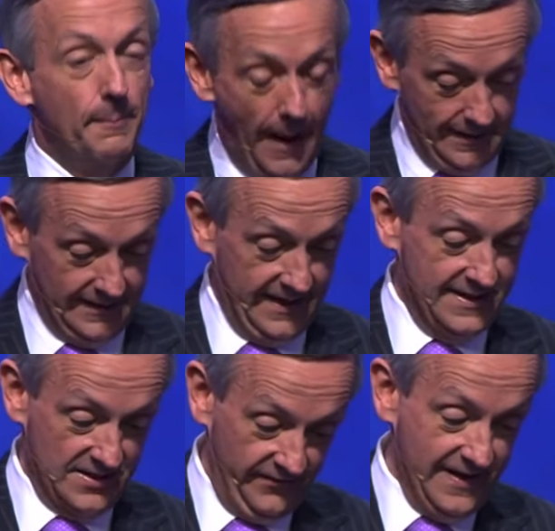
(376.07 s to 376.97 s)
the
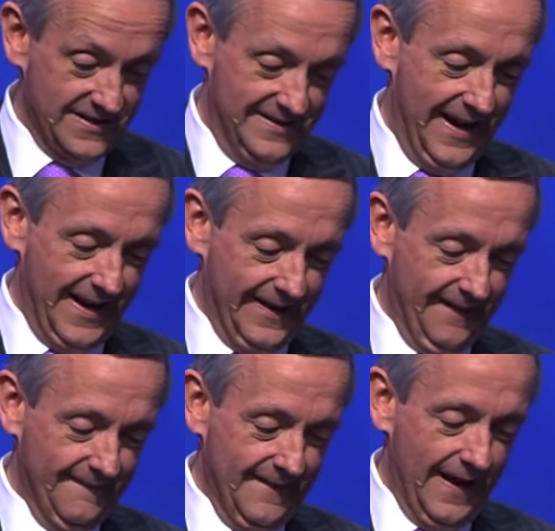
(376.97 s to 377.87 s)
politics of his
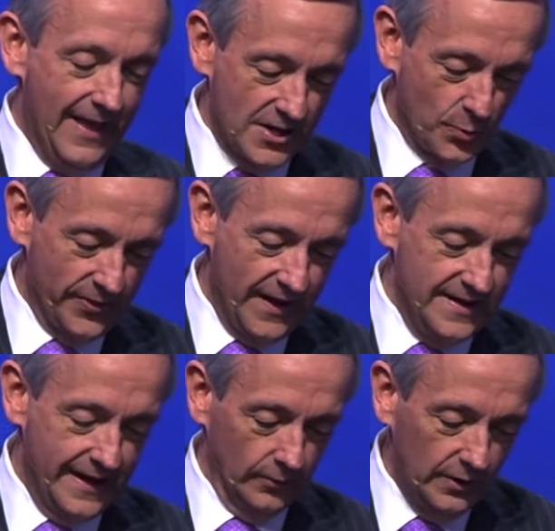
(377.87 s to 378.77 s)
day. And that's what
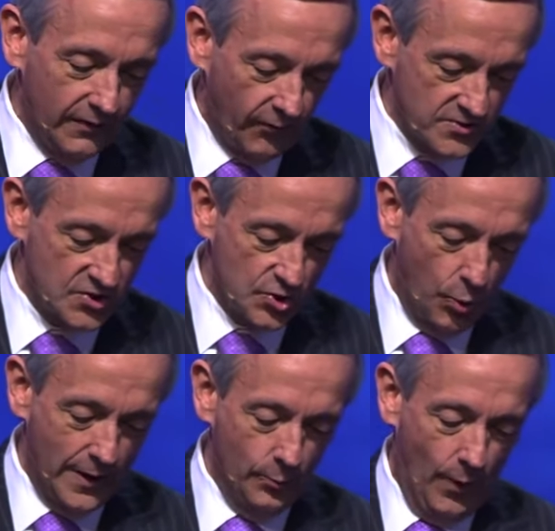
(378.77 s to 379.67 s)
they did. Look at verses
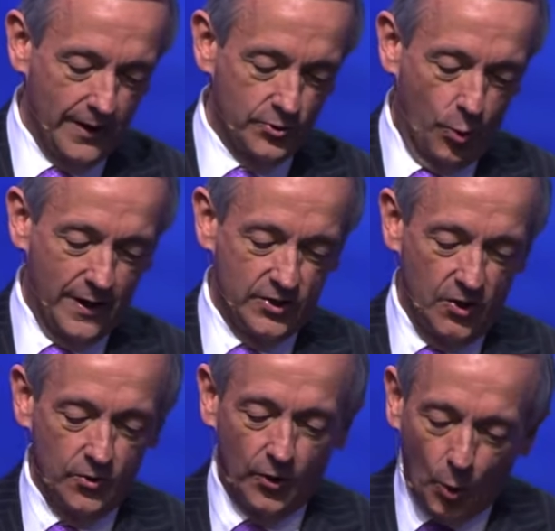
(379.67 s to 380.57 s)
twenty-one and
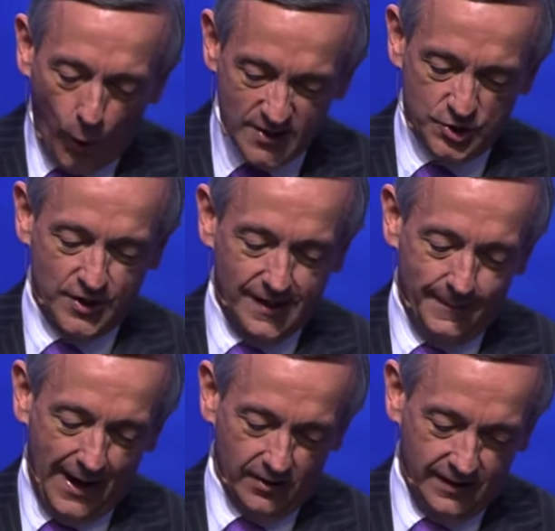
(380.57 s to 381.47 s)
twenty-two, the
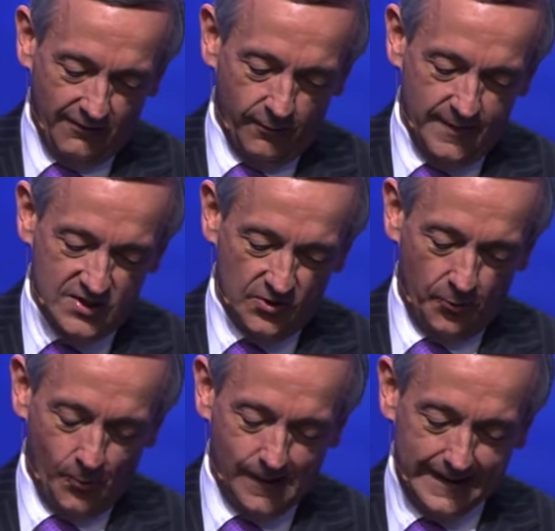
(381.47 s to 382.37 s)
question about government's
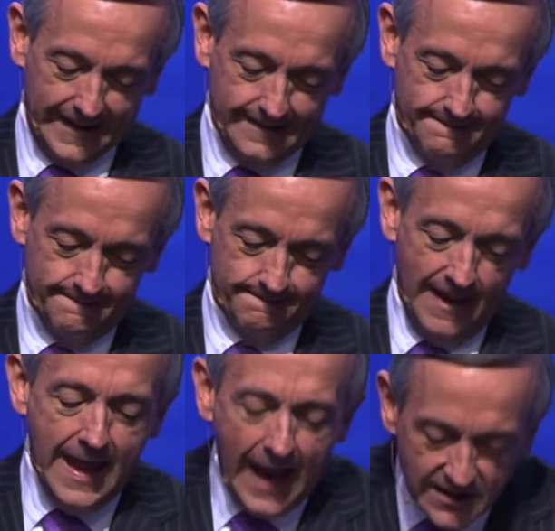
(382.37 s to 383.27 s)
authority.
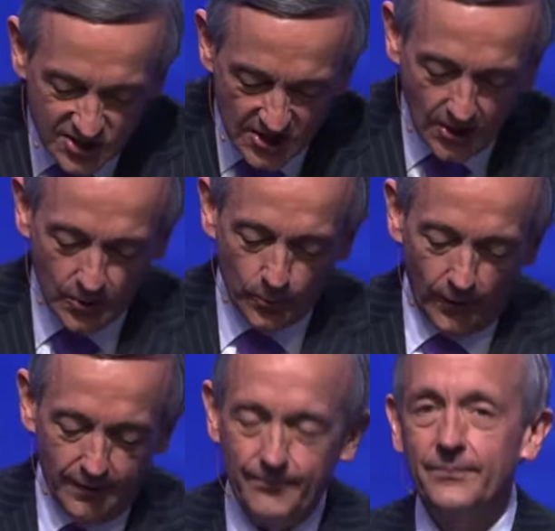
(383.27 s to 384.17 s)
And
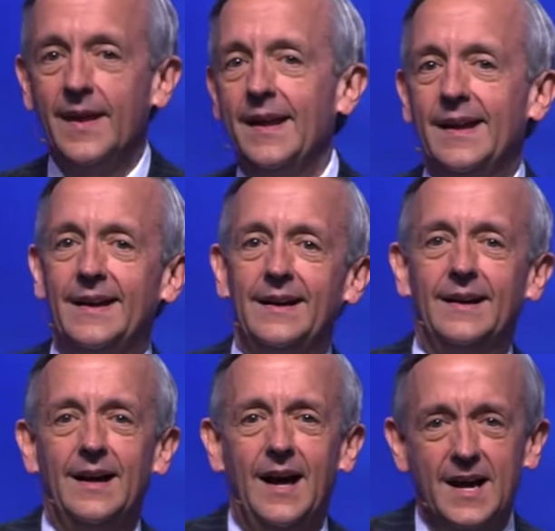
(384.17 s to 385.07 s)
so
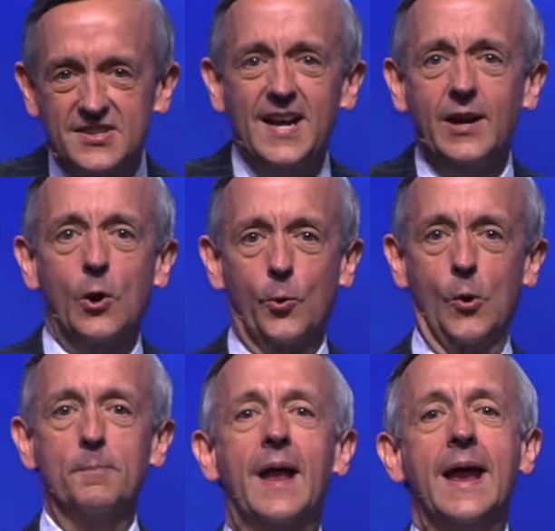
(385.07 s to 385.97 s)
a second
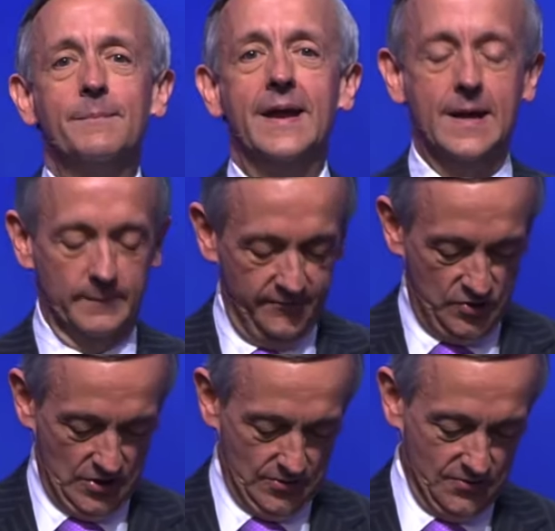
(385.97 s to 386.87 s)
group came to him of
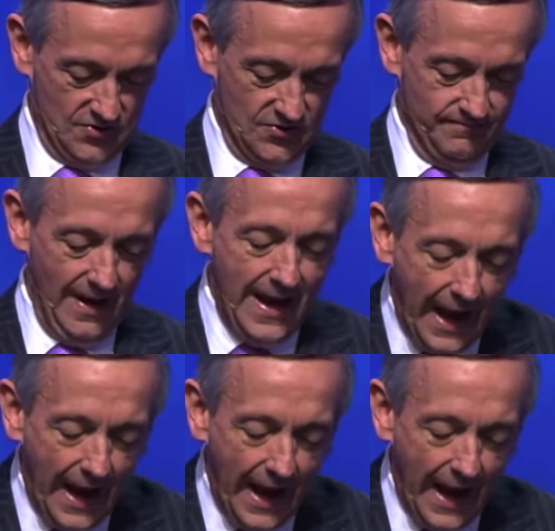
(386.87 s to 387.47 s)
Jews,